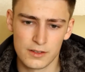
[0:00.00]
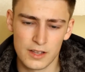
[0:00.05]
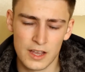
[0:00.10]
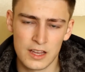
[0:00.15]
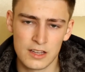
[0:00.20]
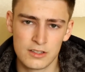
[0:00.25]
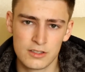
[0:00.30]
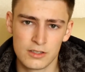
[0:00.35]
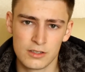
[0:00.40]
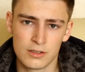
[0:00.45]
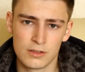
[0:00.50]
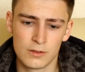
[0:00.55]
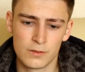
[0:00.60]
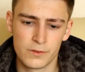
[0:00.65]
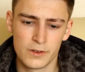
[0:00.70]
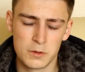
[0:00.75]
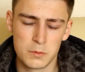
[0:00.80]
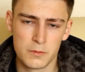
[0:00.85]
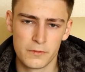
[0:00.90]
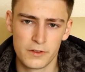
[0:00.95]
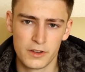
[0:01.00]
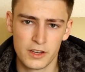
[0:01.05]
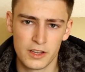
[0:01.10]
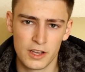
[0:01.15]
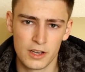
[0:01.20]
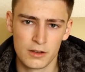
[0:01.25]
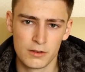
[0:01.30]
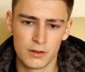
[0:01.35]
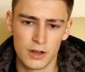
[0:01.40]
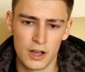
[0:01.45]
A2 Film and
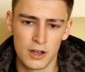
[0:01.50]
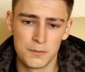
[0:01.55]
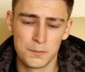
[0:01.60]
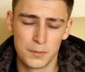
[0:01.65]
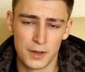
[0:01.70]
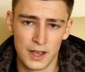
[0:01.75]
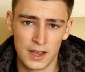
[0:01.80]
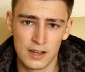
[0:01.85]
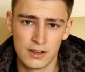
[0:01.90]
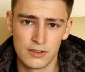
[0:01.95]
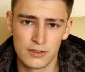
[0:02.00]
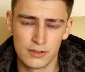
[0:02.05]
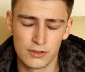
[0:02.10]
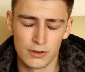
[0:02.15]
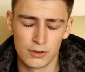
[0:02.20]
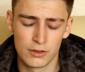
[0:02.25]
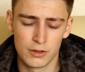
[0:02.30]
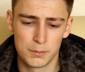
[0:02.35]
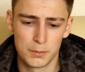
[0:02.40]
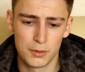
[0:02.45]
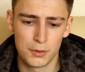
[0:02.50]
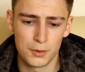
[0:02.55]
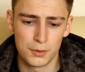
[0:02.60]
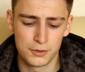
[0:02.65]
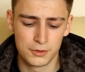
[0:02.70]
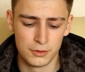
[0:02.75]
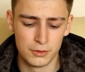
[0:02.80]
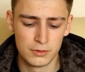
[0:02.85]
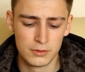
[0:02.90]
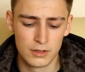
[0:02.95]
Video homepage on the
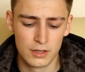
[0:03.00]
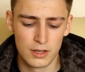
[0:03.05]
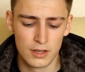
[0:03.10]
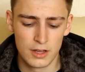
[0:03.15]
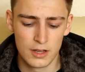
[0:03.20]
portal.